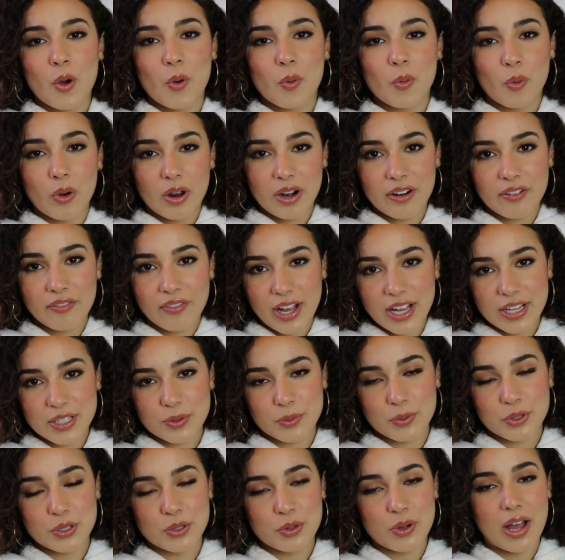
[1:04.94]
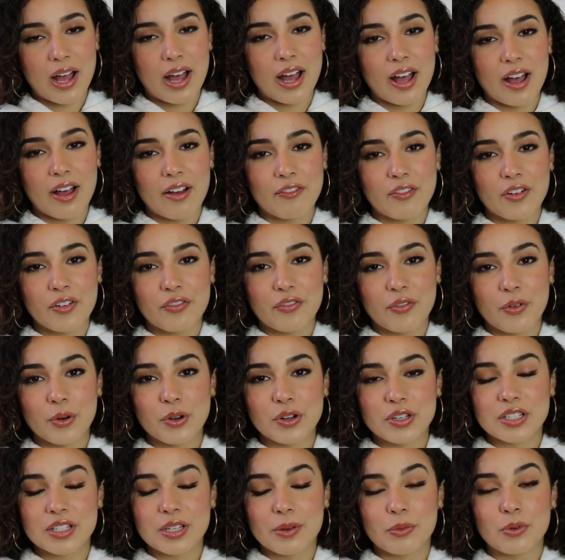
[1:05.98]
What advice would you have
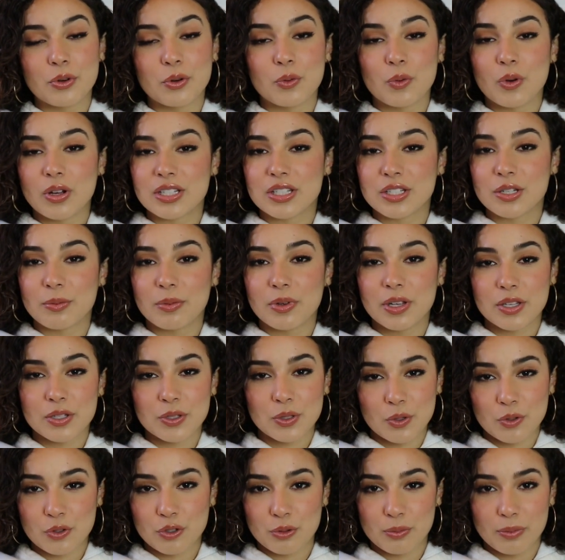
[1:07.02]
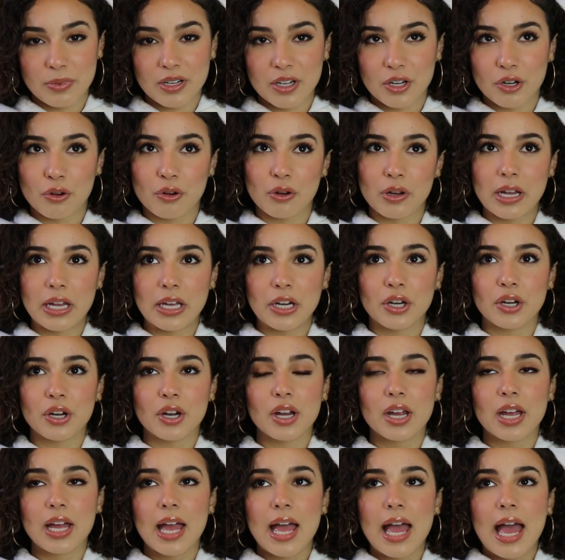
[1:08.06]
for someone who wants to be a social media creator?
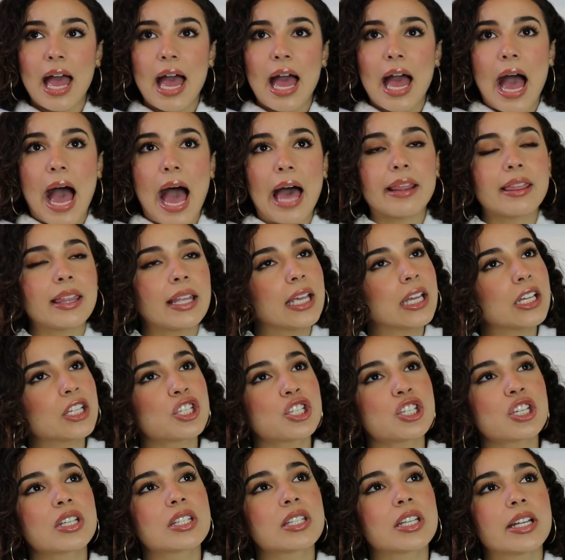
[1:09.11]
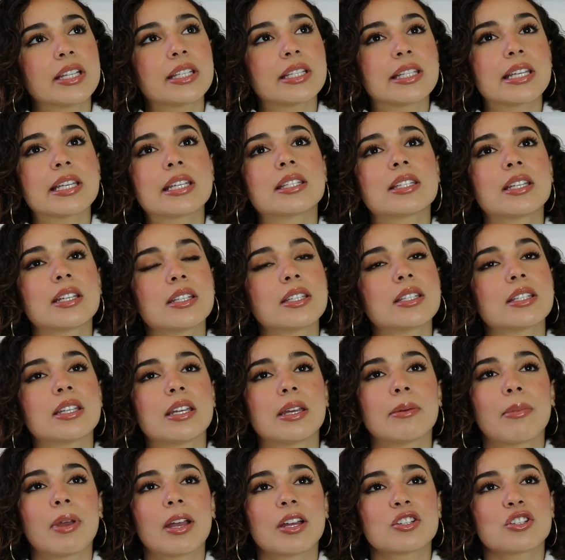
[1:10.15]
I think it's just
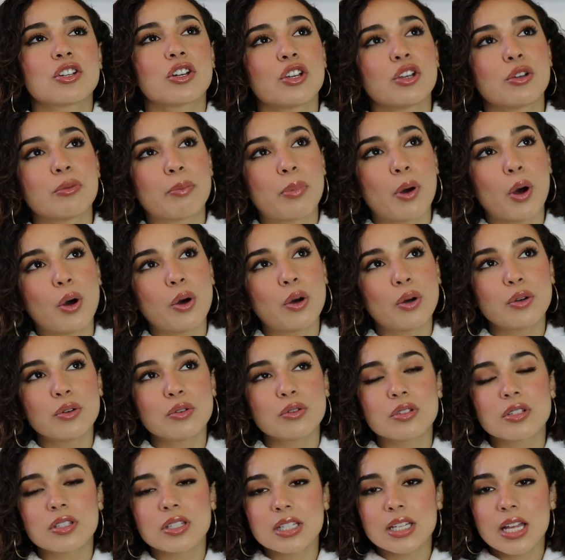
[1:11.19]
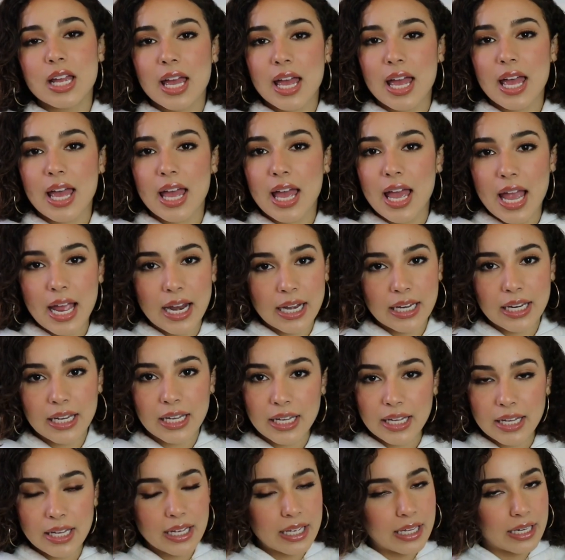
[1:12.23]
consistency. Make sure you post
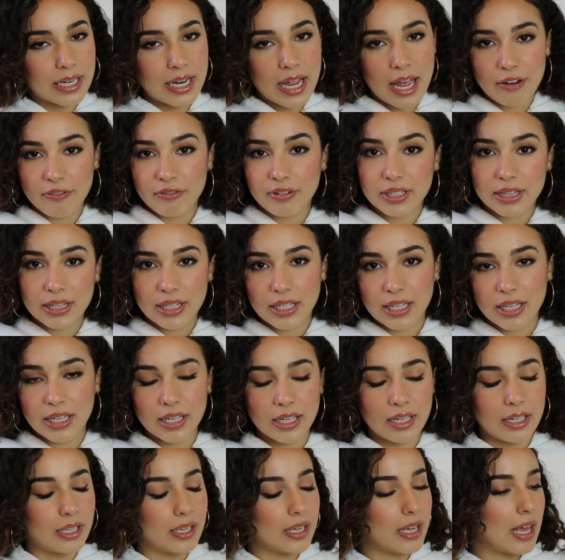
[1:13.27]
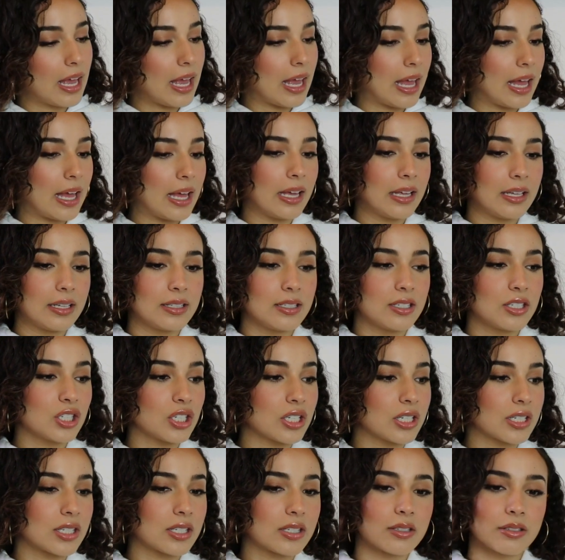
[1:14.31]
any and everything and
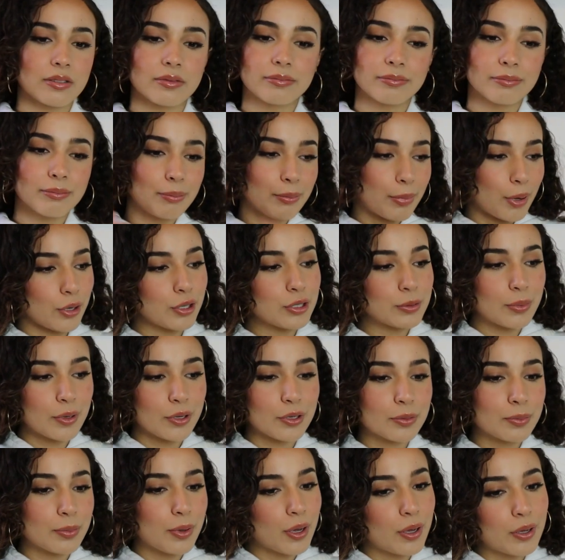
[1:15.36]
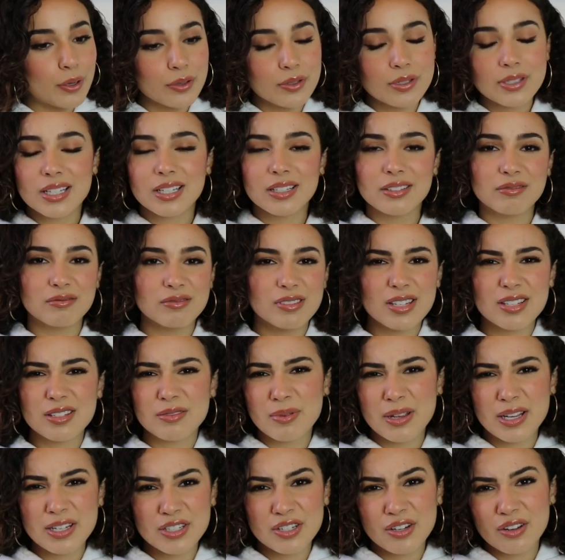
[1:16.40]
just post, post, post, and just
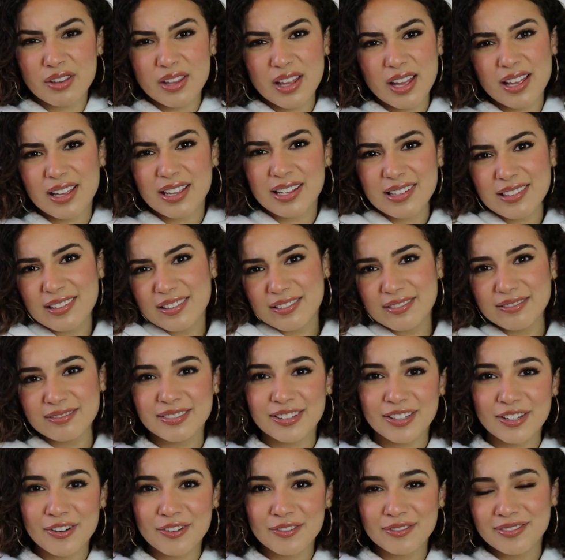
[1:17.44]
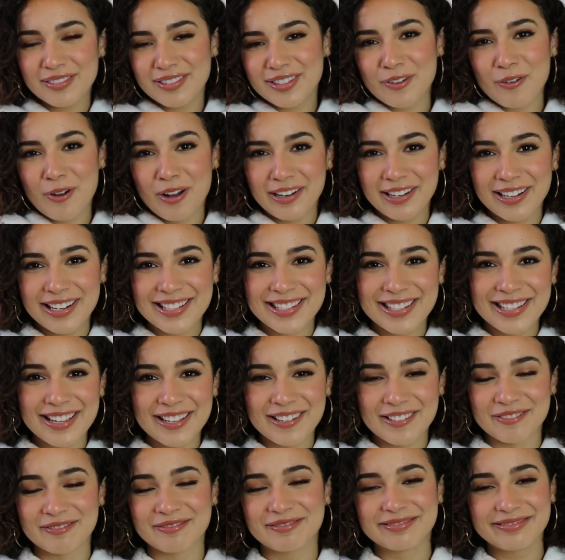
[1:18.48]
make sure that it, you know, the quality is
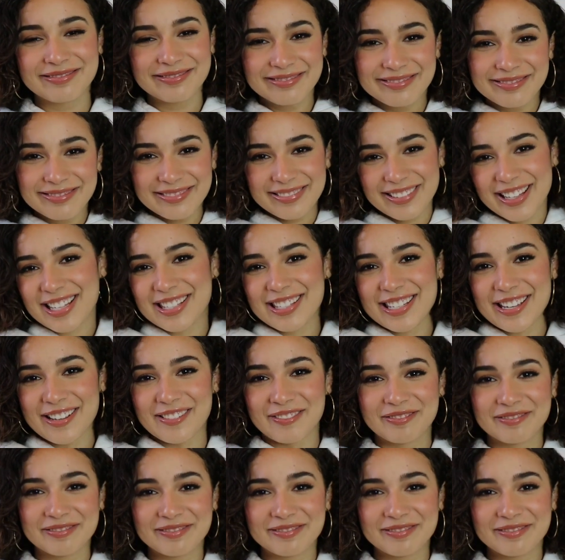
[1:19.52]
good. That's it.